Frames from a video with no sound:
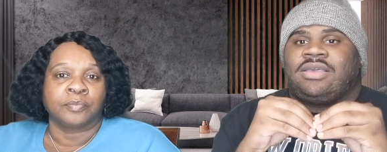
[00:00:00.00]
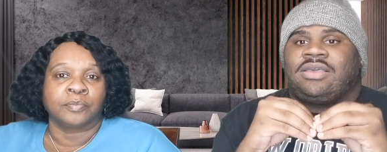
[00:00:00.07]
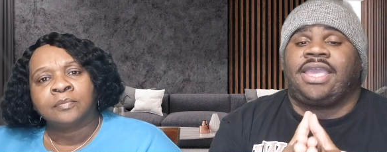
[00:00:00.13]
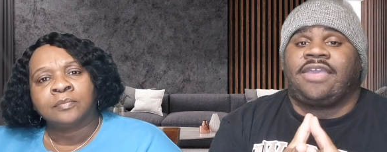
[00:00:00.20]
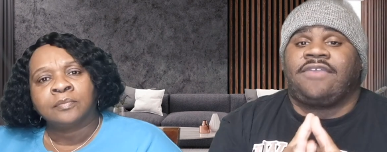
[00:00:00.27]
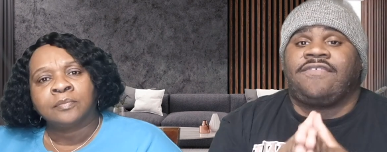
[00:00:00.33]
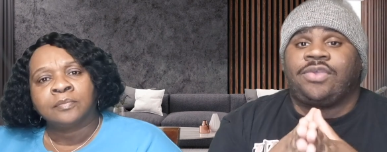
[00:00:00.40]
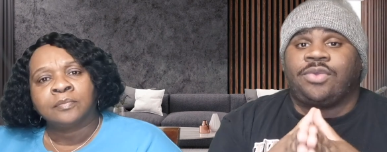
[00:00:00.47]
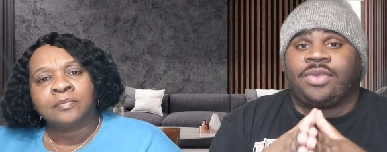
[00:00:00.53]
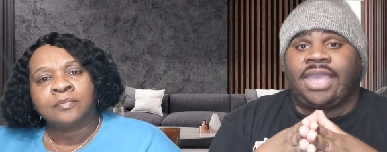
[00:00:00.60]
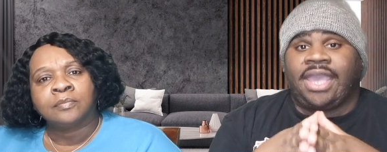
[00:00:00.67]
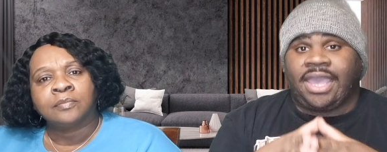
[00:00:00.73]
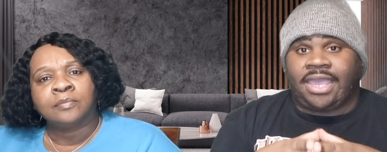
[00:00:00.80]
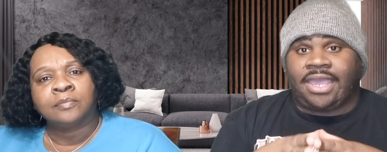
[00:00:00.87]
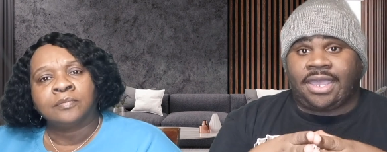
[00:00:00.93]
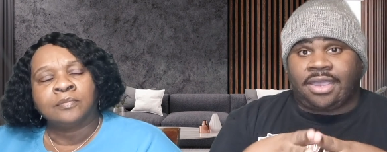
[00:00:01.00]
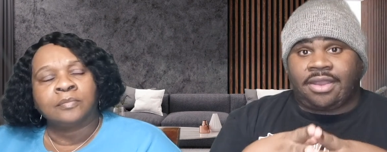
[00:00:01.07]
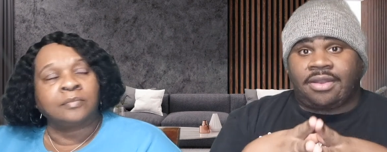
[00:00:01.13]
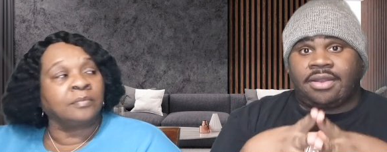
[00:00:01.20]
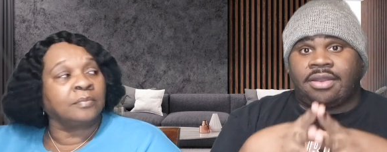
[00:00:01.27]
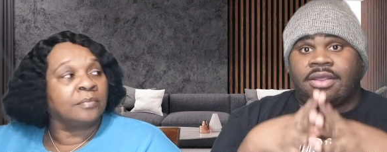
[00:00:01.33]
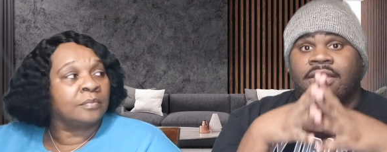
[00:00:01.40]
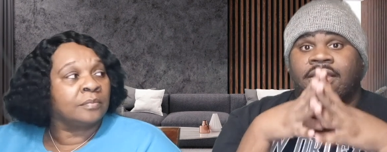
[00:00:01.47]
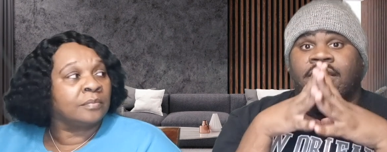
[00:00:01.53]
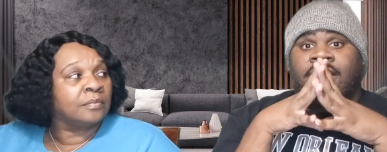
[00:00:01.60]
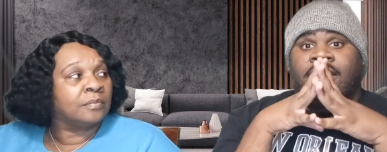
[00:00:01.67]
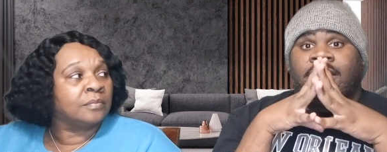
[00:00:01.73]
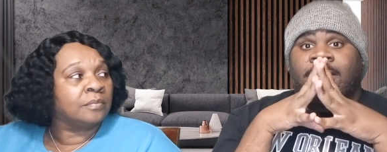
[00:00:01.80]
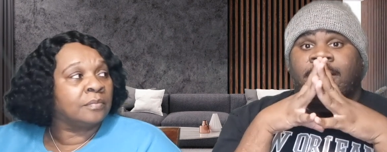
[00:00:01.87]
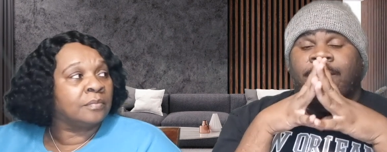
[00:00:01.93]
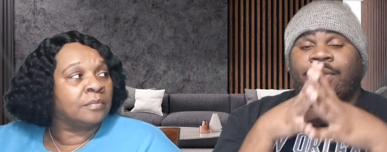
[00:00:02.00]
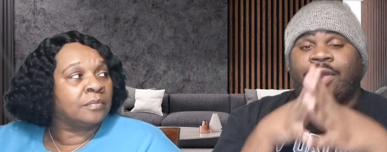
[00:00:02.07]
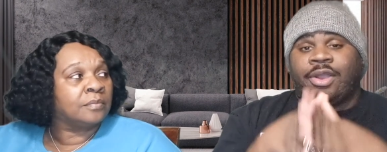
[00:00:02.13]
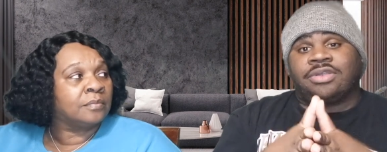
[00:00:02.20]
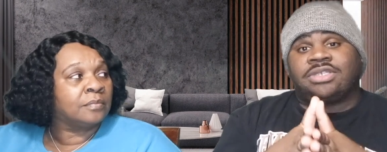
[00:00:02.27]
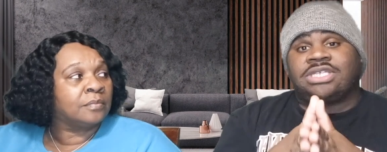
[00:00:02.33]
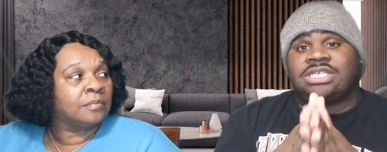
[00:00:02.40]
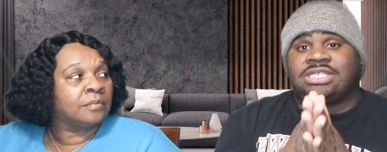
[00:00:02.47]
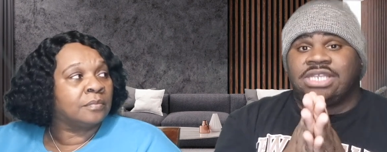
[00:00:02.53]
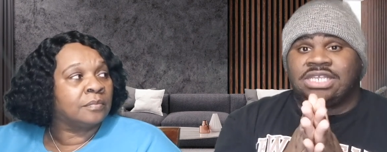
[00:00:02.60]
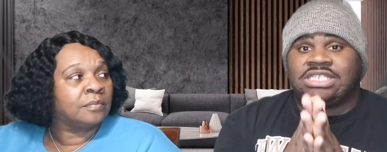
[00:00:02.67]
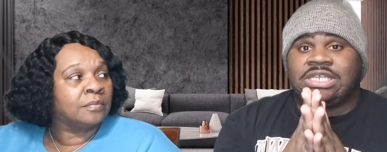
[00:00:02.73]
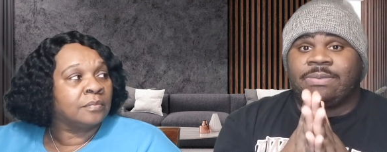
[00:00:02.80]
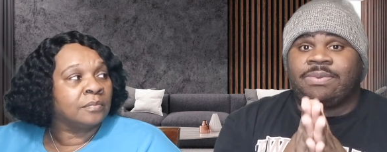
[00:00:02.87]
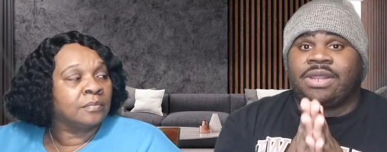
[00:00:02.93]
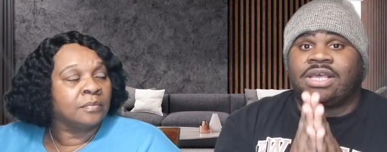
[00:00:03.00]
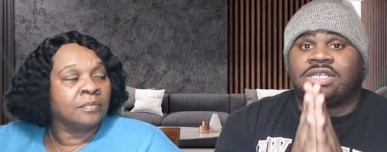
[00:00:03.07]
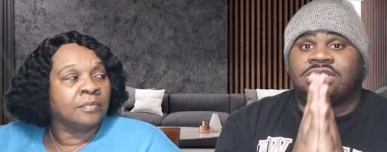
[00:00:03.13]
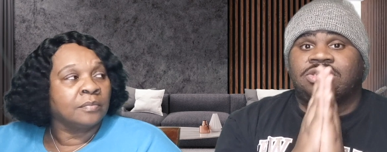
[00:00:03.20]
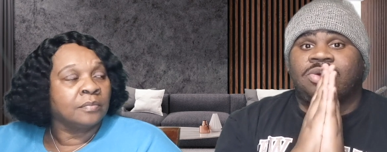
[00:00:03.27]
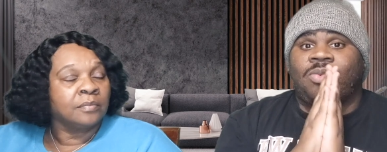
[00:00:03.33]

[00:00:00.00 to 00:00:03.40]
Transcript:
Speaker 1: If you can purchase Disney Plus to